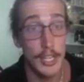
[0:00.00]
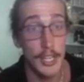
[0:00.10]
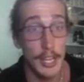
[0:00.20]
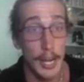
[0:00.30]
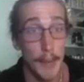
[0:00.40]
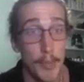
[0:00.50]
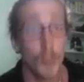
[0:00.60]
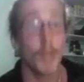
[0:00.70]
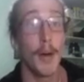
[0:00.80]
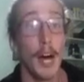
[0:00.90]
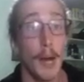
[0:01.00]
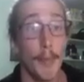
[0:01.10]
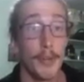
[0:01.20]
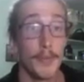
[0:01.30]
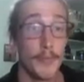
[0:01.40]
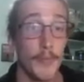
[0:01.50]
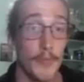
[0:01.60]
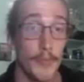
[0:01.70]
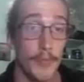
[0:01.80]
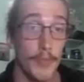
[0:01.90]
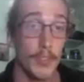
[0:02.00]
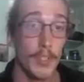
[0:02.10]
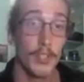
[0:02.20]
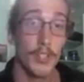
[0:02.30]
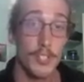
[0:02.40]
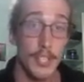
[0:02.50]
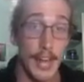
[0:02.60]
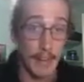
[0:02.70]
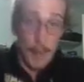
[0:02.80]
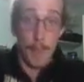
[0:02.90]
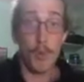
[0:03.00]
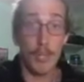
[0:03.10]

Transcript: and I pull him up. See that? I'm pulling